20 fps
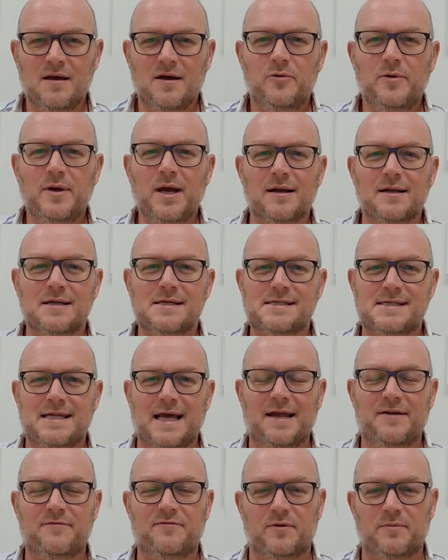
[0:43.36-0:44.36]
We
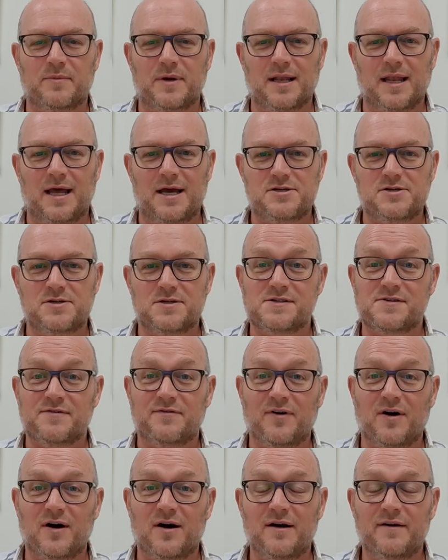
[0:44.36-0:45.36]
understand from Galatians
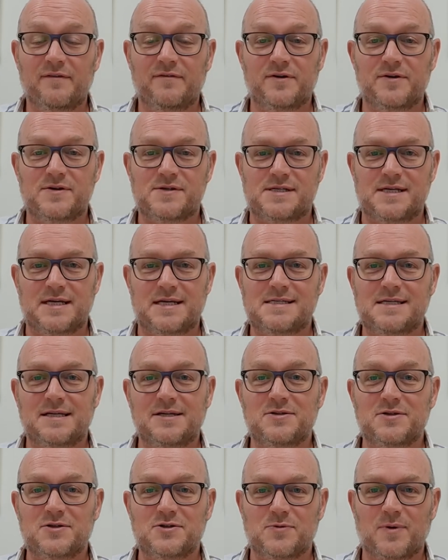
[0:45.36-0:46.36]
5 verse
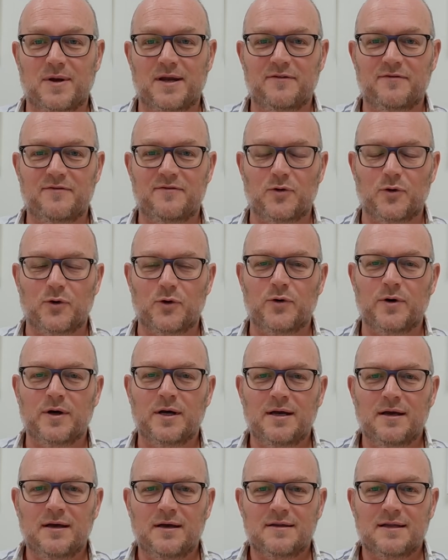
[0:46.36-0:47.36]
16 to 24
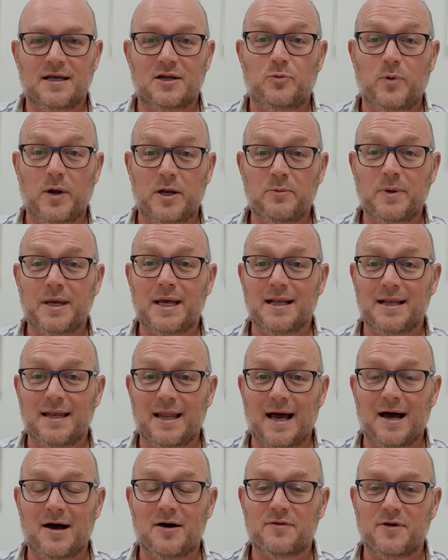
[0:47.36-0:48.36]
that when we
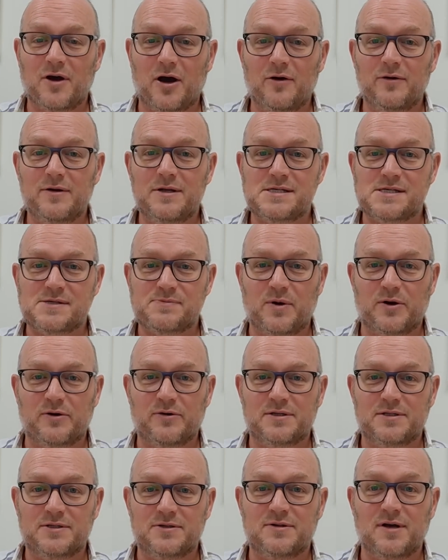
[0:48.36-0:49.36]
allow the Holy
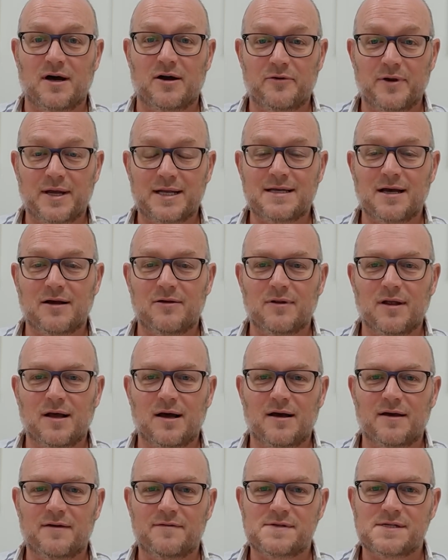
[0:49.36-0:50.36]
Spirit to direct our
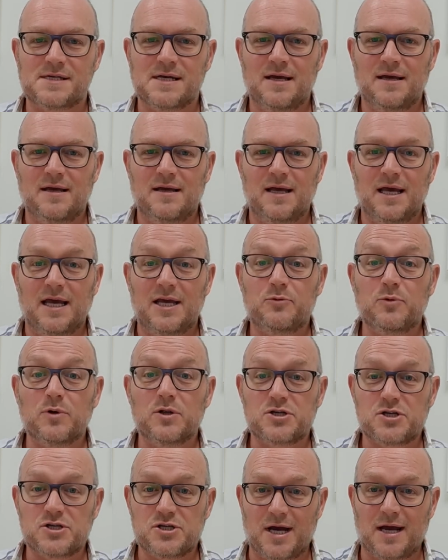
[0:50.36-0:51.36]
lives, it will
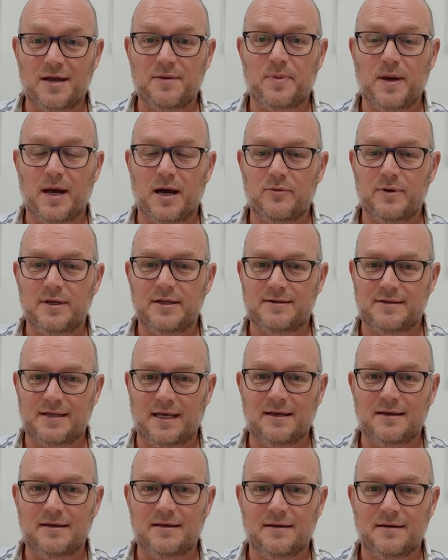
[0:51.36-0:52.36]
shape how we
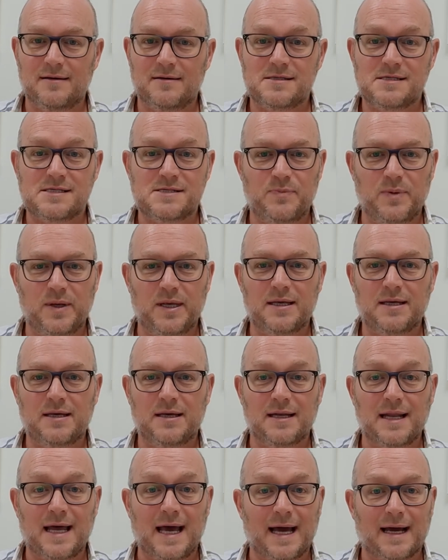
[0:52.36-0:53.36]
think, speak
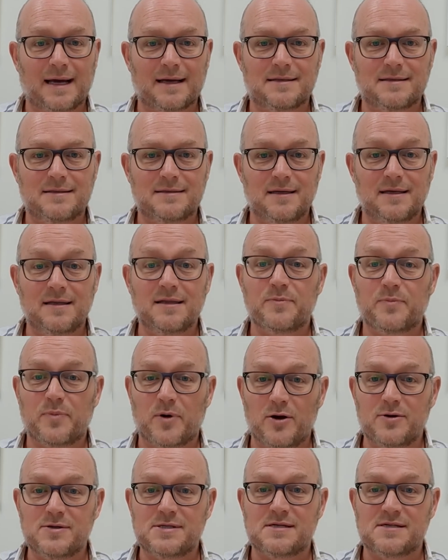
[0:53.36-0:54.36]
and act in the
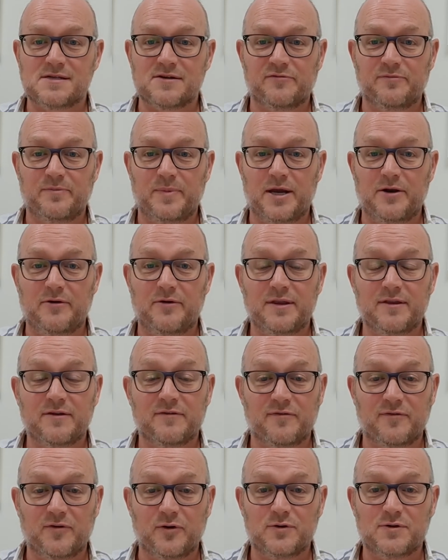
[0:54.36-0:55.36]
process of bearing the
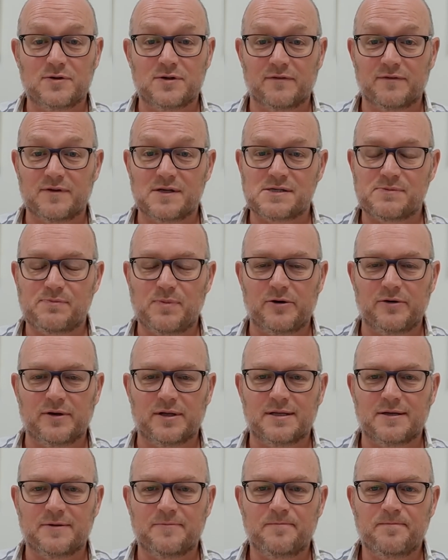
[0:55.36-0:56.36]
fruit of the
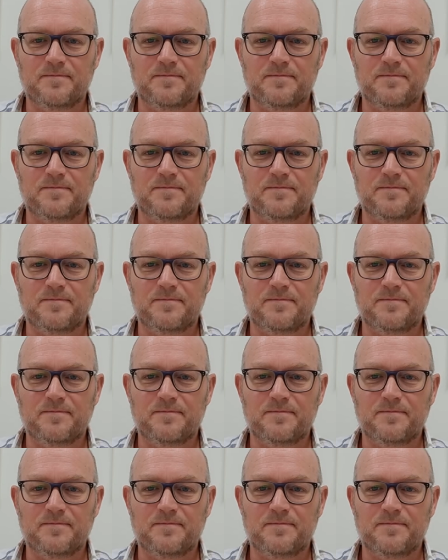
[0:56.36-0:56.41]
Spirit.